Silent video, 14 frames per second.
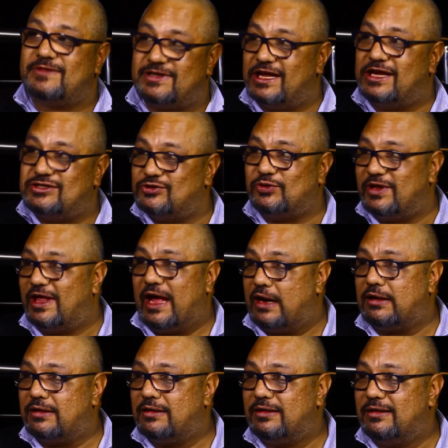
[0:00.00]
taste, the taste of that is
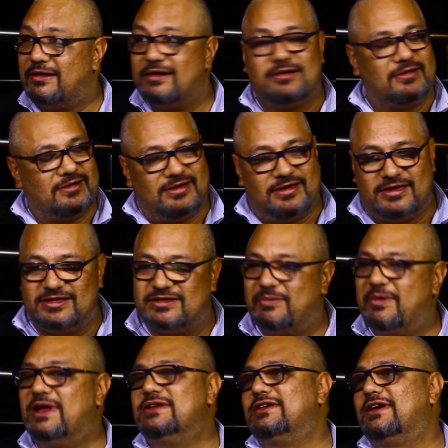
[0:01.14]
even better wow. it's
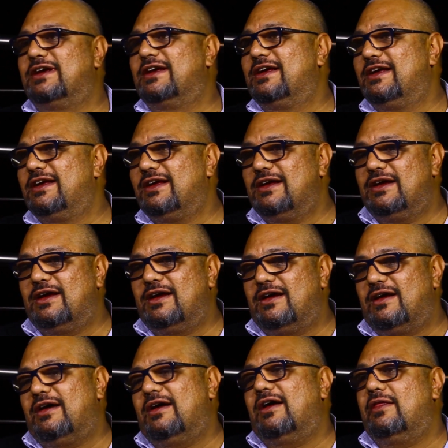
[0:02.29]
amazing wow.
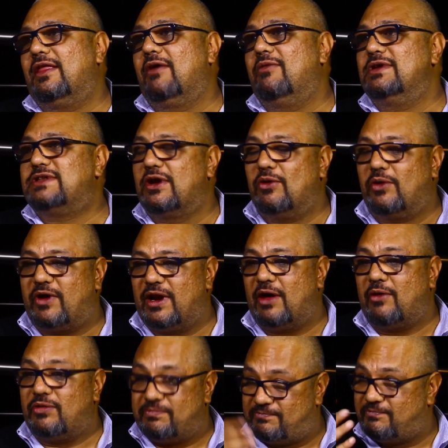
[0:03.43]
And then we said okay now
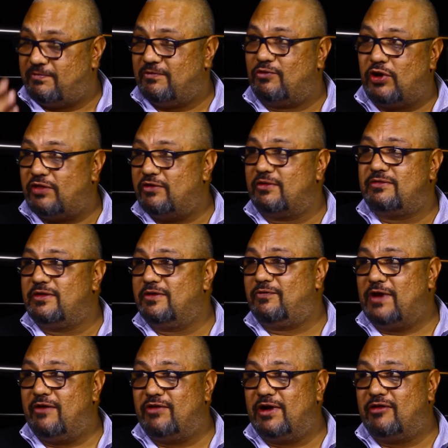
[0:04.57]
you've got the, the
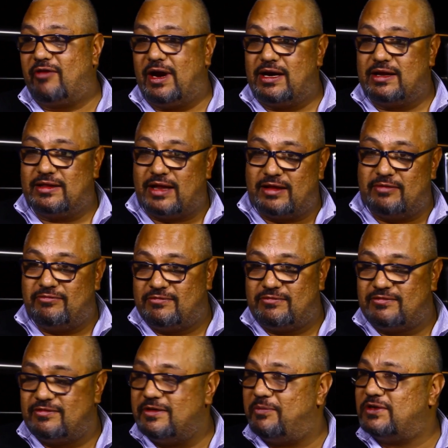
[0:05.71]
flavoring right and then
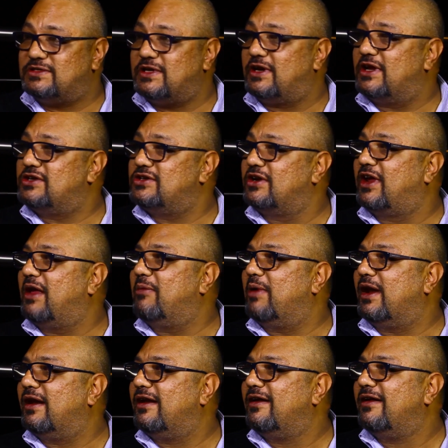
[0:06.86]
the presentation came
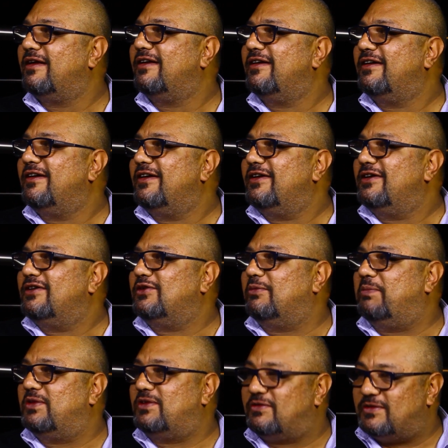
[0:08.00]

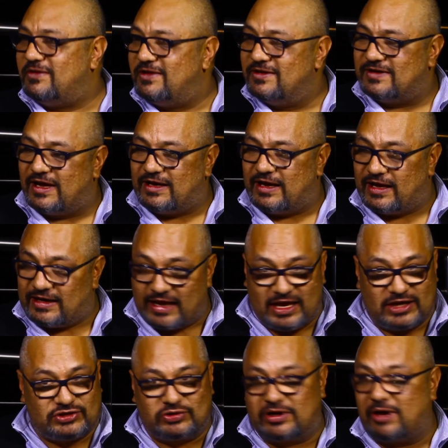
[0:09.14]
Uh-huh. So, so like, it
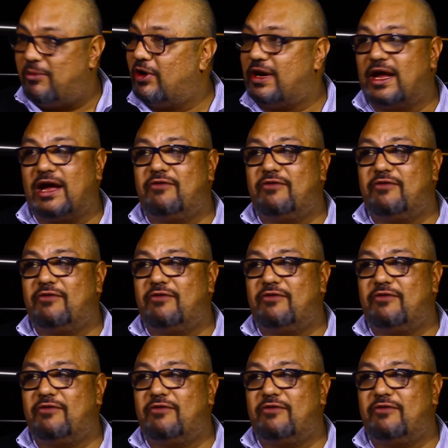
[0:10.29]
has to come out like